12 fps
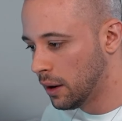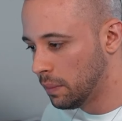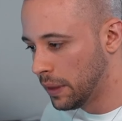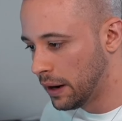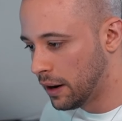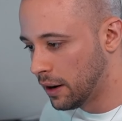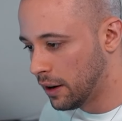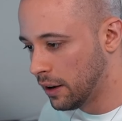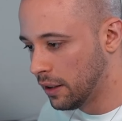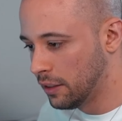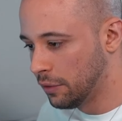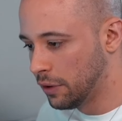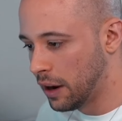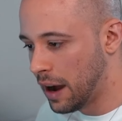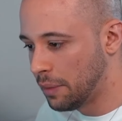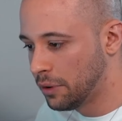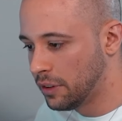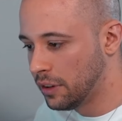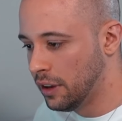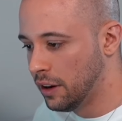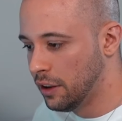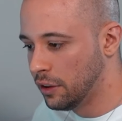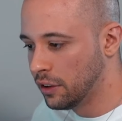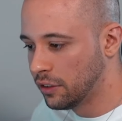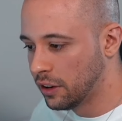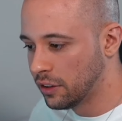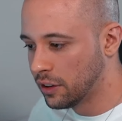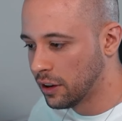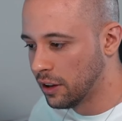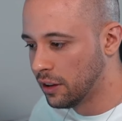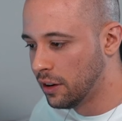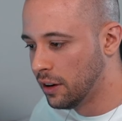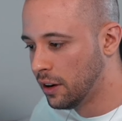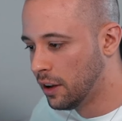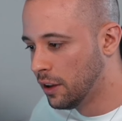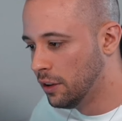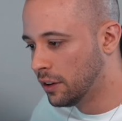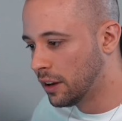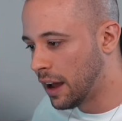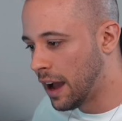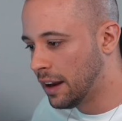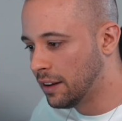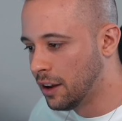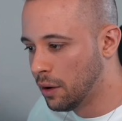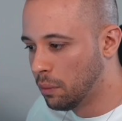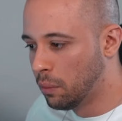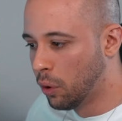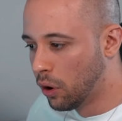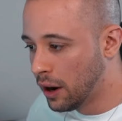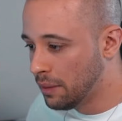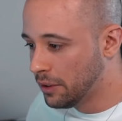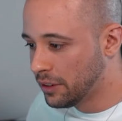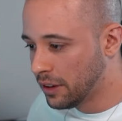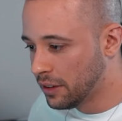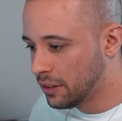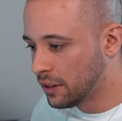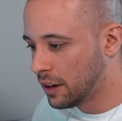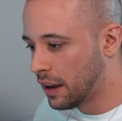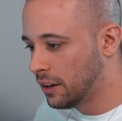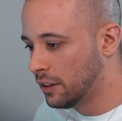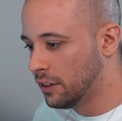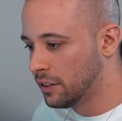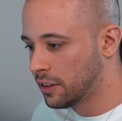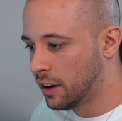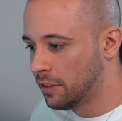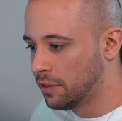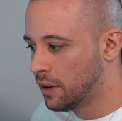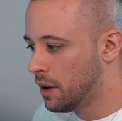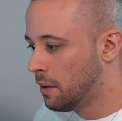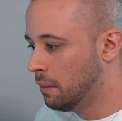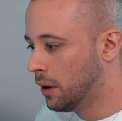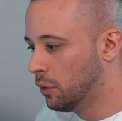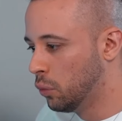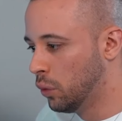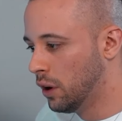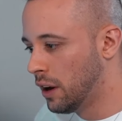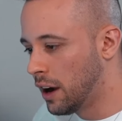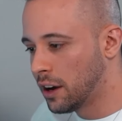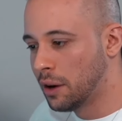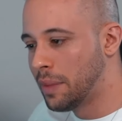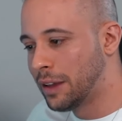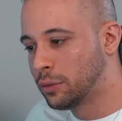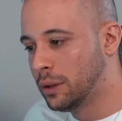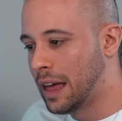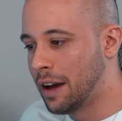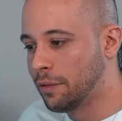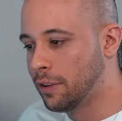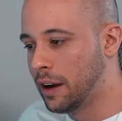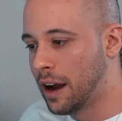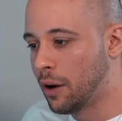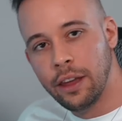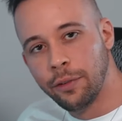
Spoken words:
There are different options here. You can change the color, you can add more images, you can add other stuff, but we're not gonna mess with that for now.